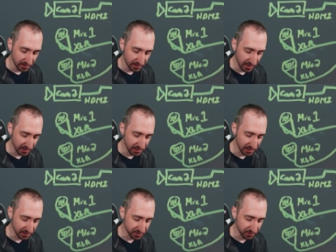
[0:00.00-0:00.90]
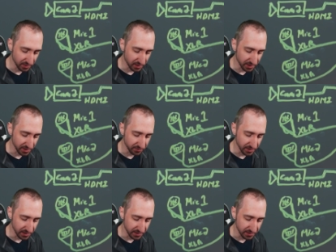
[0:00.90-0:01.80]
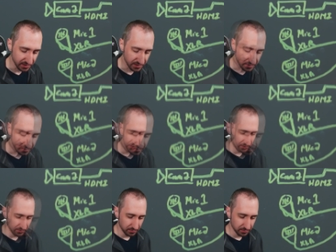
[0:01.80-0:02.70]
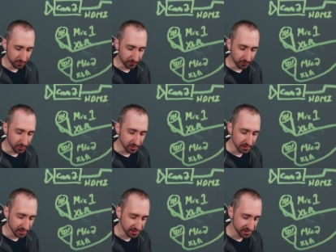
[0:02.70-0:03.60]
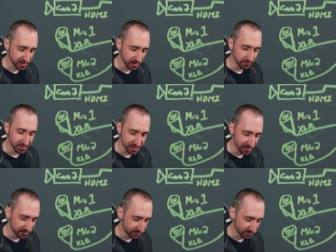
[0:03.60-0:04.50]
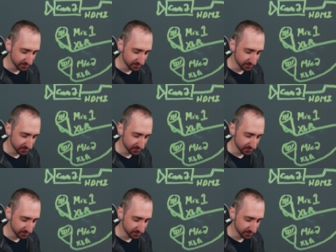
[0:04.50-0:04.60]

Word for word: can connect to our audio in. Before, last time we said